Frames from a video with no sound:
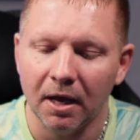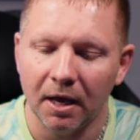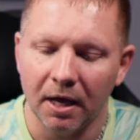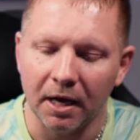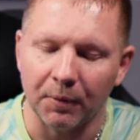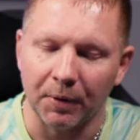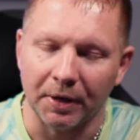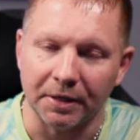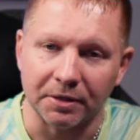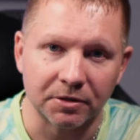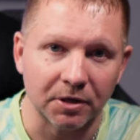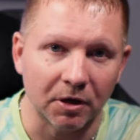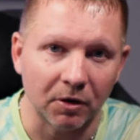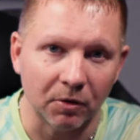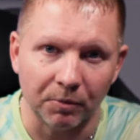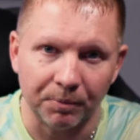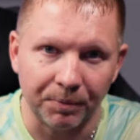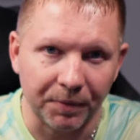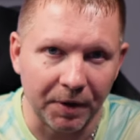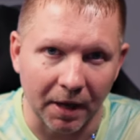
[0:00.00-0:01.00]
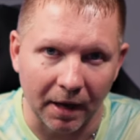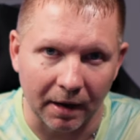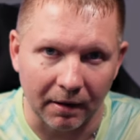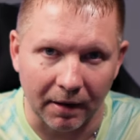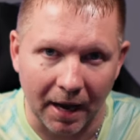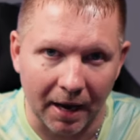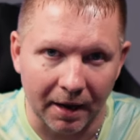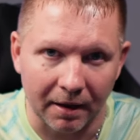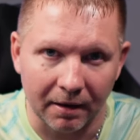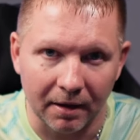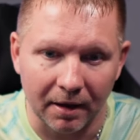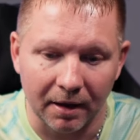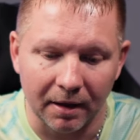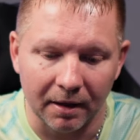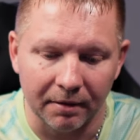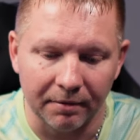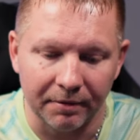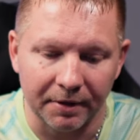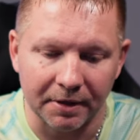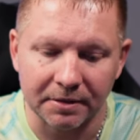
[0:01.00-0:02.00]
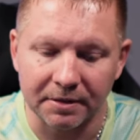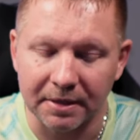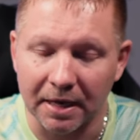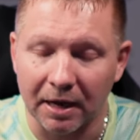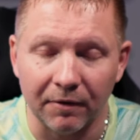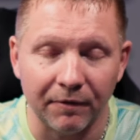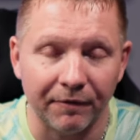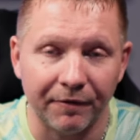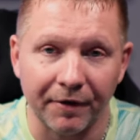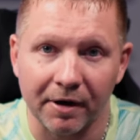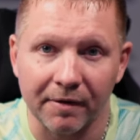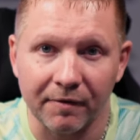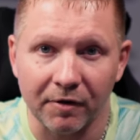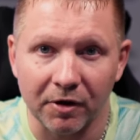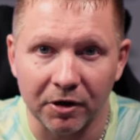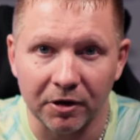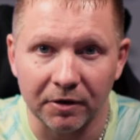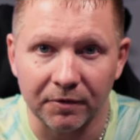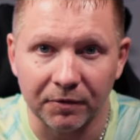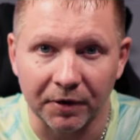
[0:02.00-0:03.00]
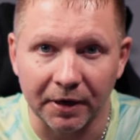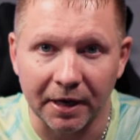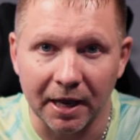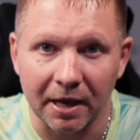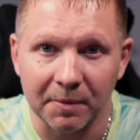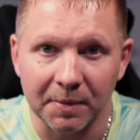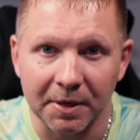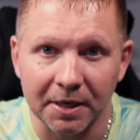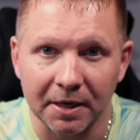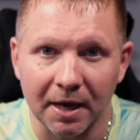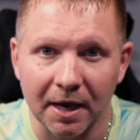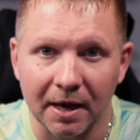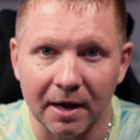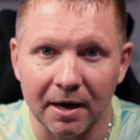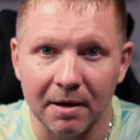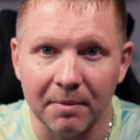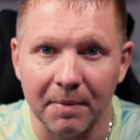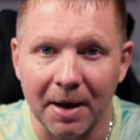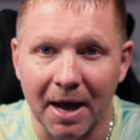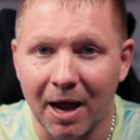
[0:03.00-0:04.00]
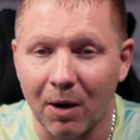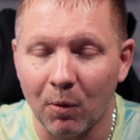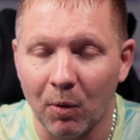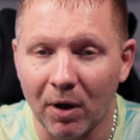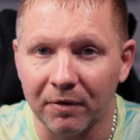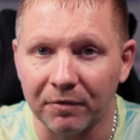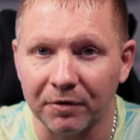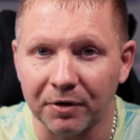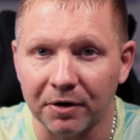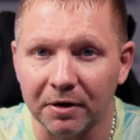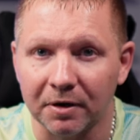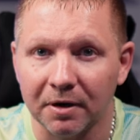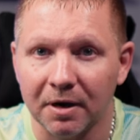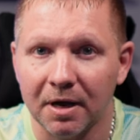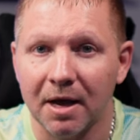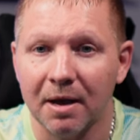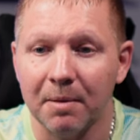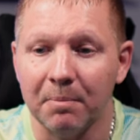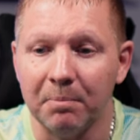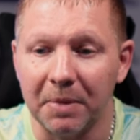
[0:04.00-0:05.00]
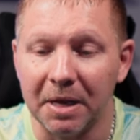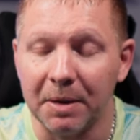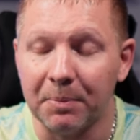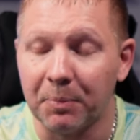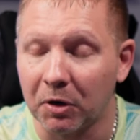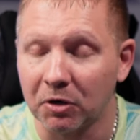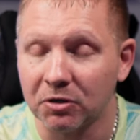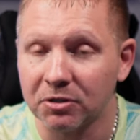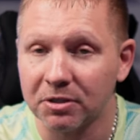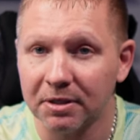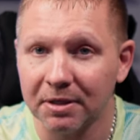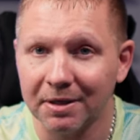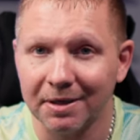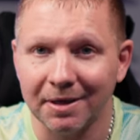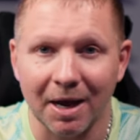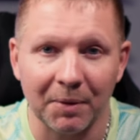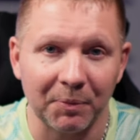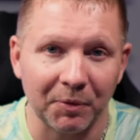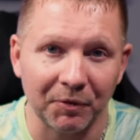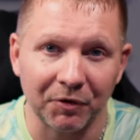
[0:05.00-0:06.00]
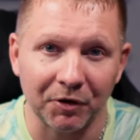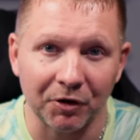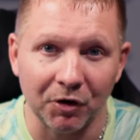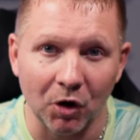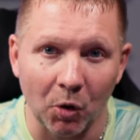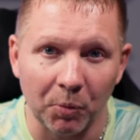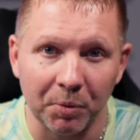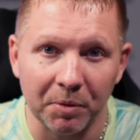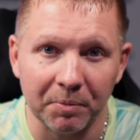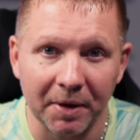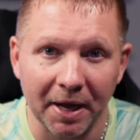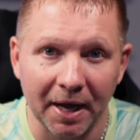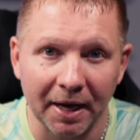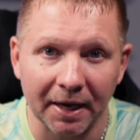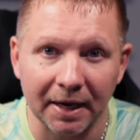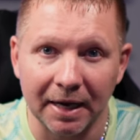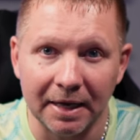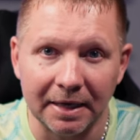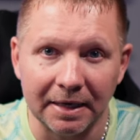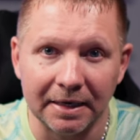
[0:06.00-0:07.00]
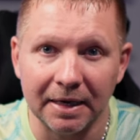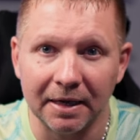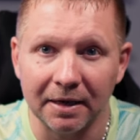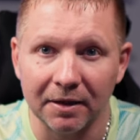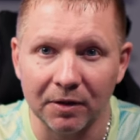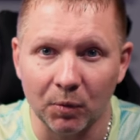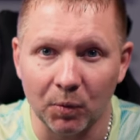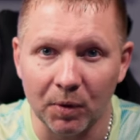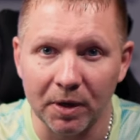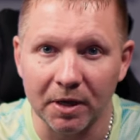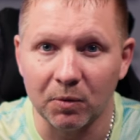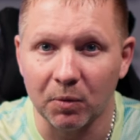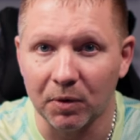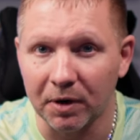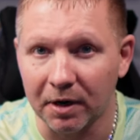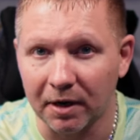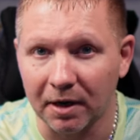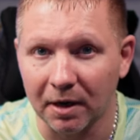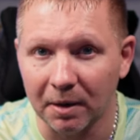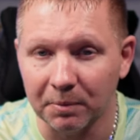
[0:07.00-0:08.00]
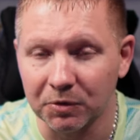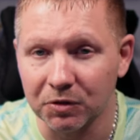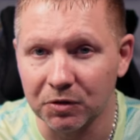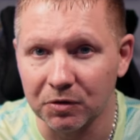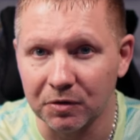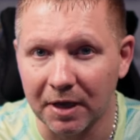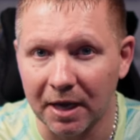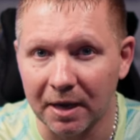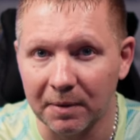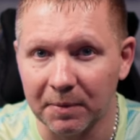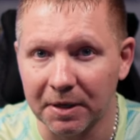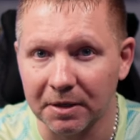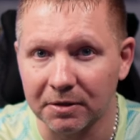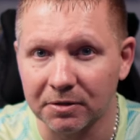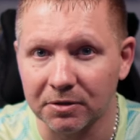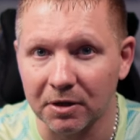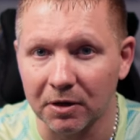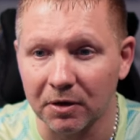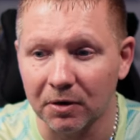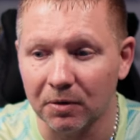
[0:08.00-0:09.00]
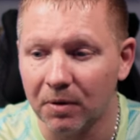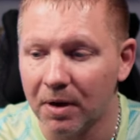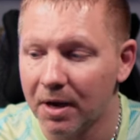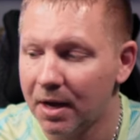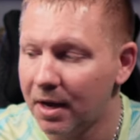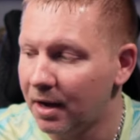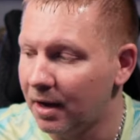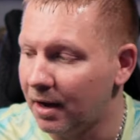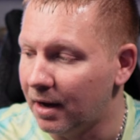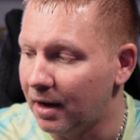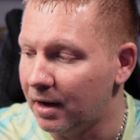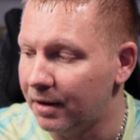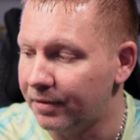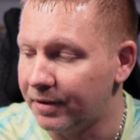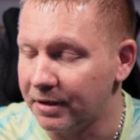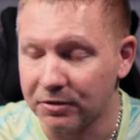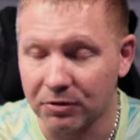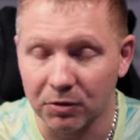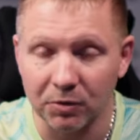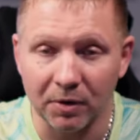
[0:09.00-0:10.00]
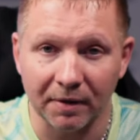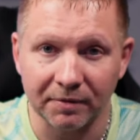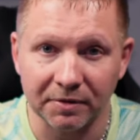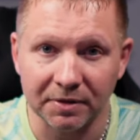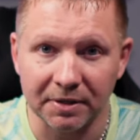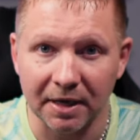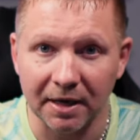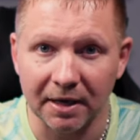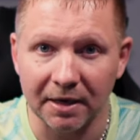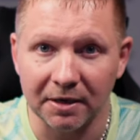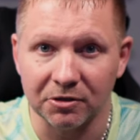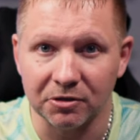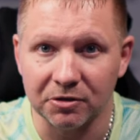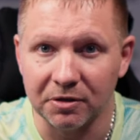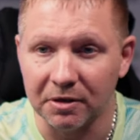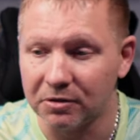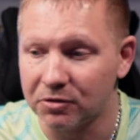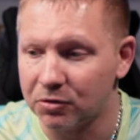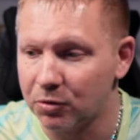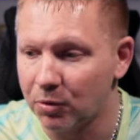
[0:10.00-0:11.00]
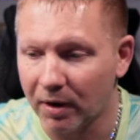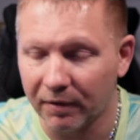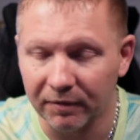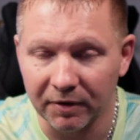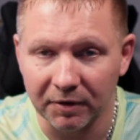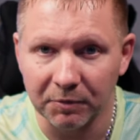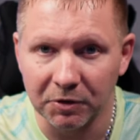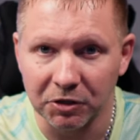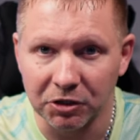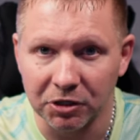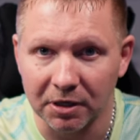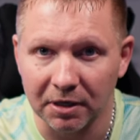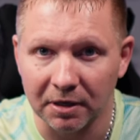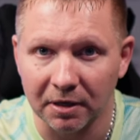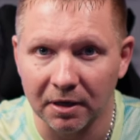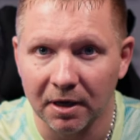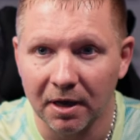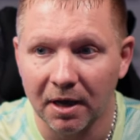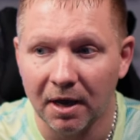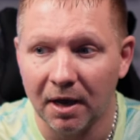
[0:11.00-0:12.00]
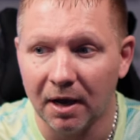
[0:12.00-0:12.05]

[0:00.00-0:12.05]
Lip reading: Anyway, so yeah, these sound very, very good for gaming. However, me personally, I prefer an open back any day of the week when it comes to gaming. So these do have stage, these do have imaging.